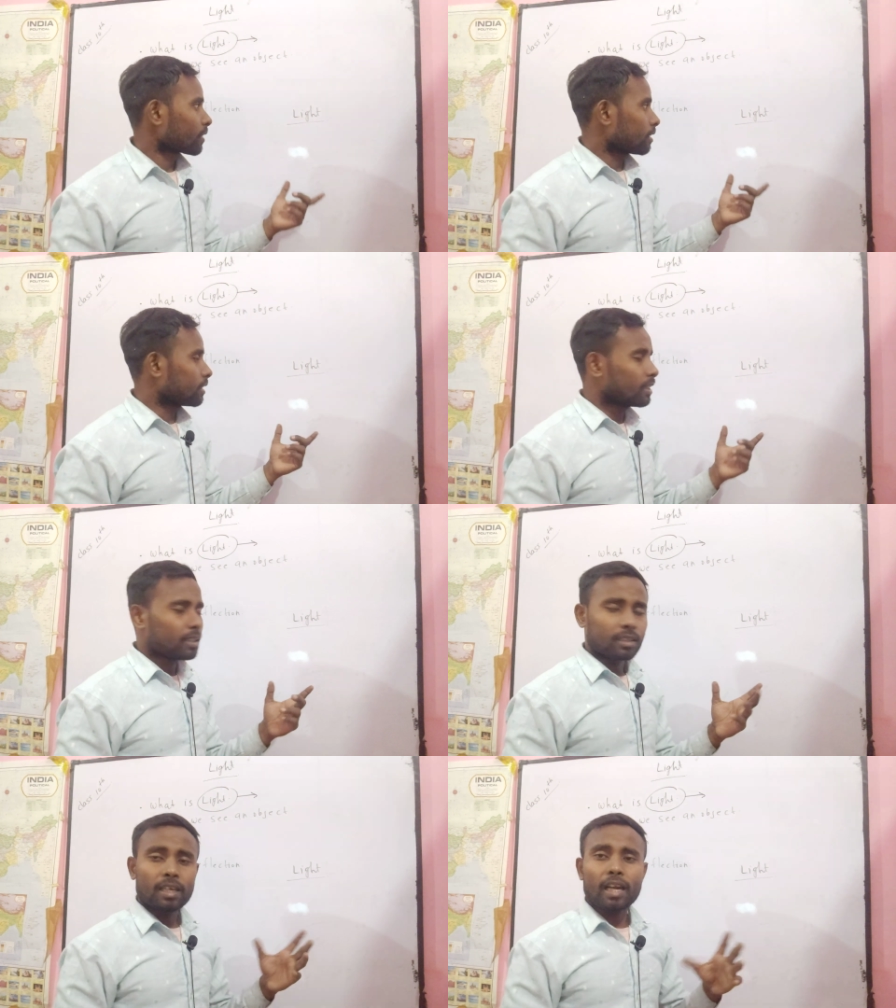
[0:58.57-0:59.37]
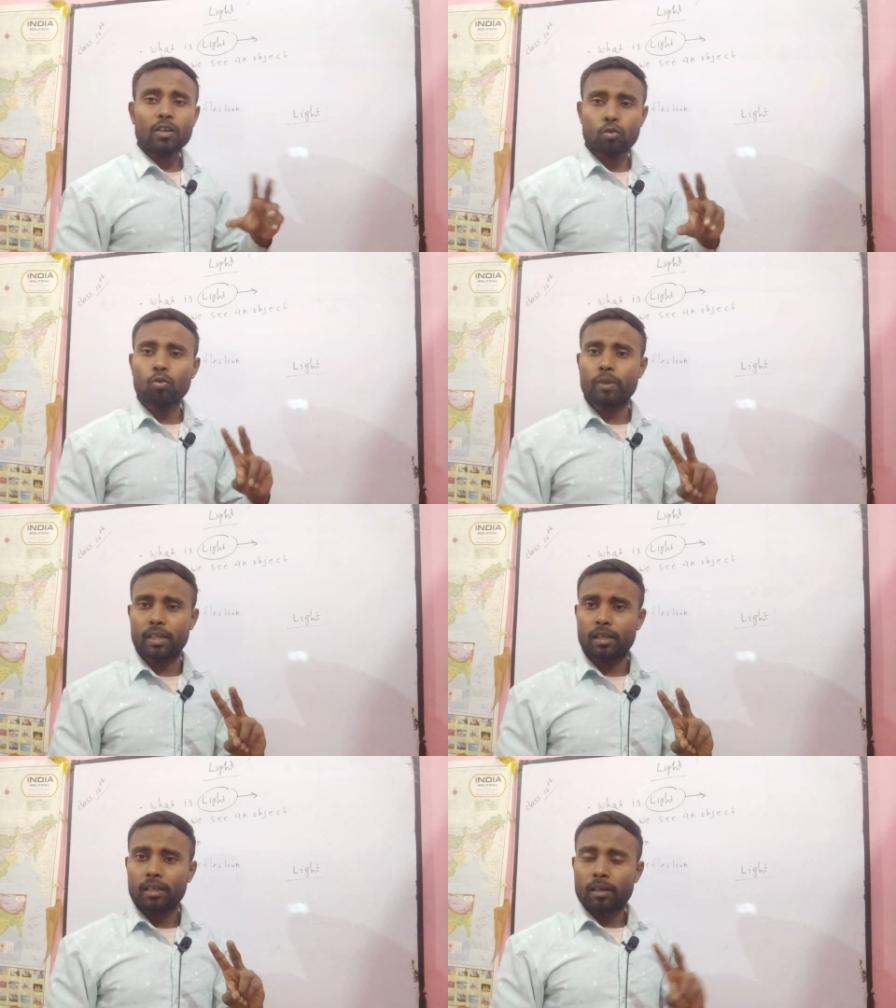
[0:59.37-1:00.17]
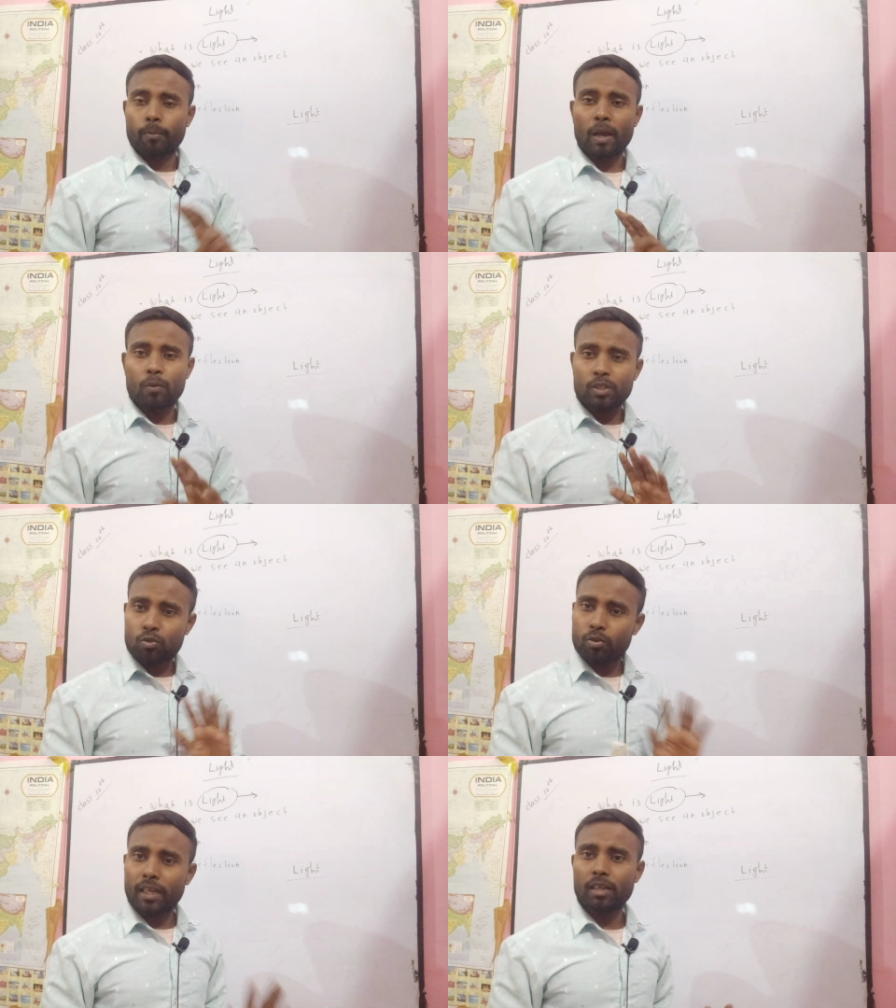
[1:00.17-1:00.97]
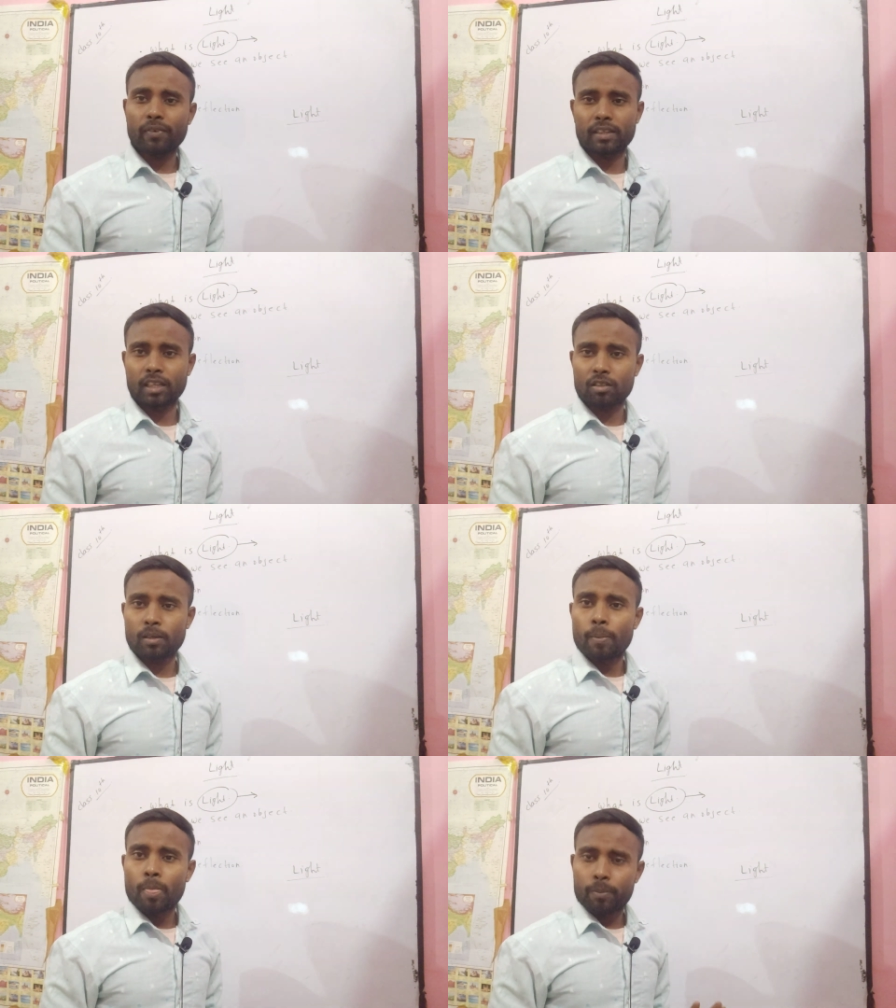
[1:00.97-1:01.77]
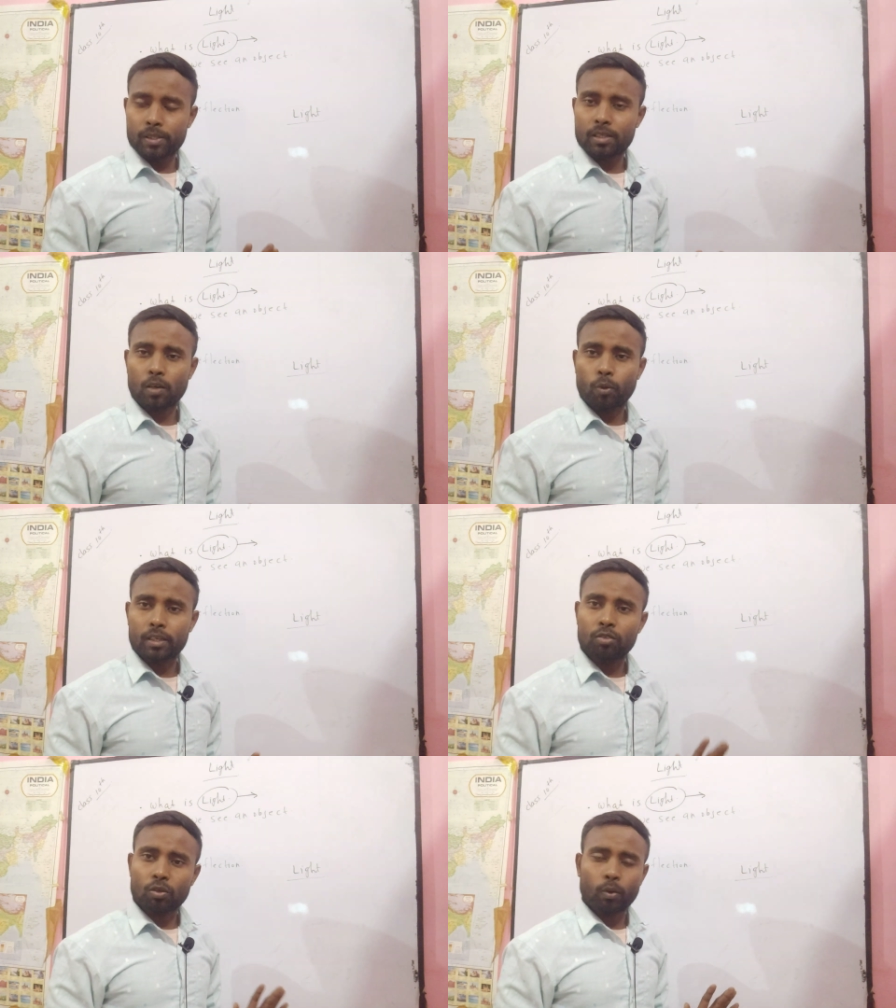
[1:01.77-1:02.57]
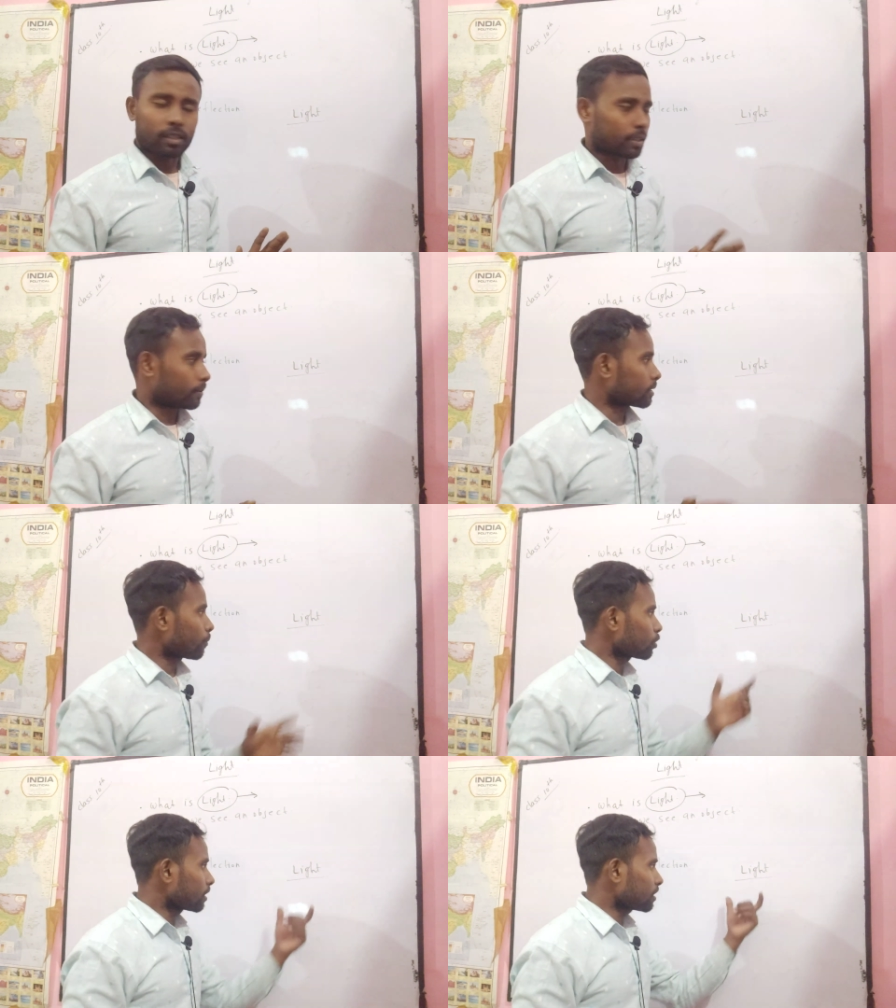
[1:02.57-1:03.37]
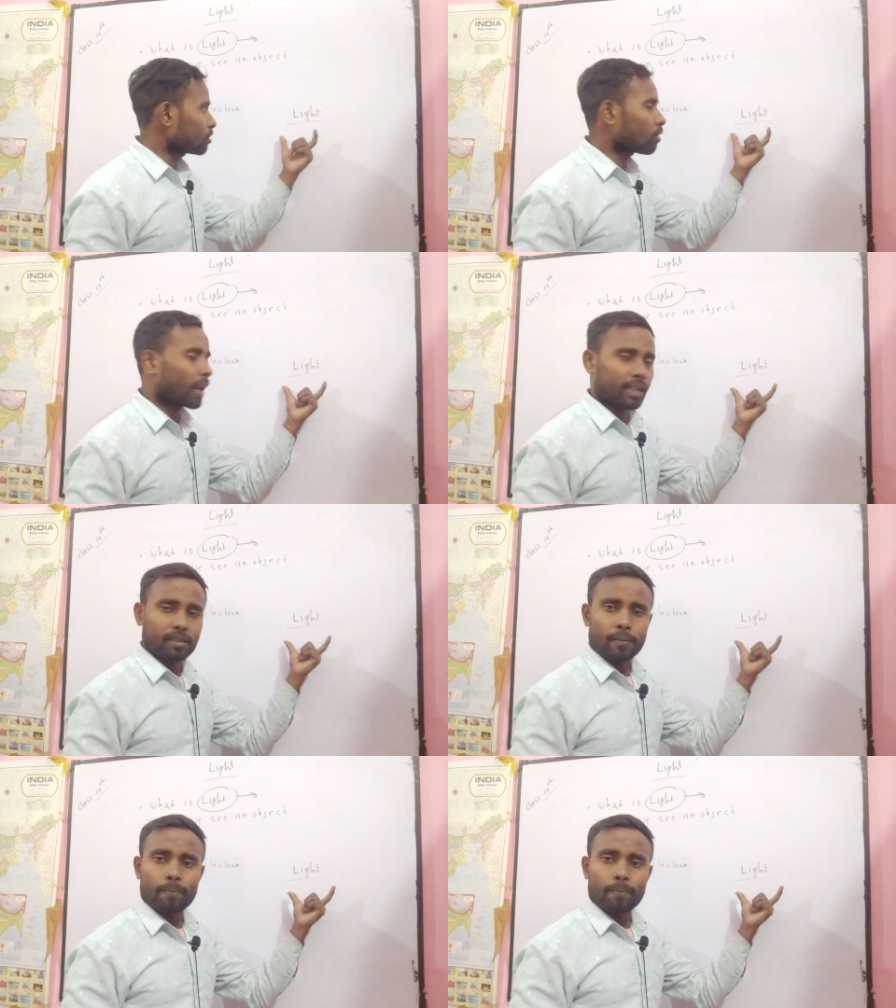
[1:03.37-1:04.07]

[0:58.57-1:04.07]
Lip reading: Then there are two ways by which you can define that physical quantity or quantity. Suppose that this is your light.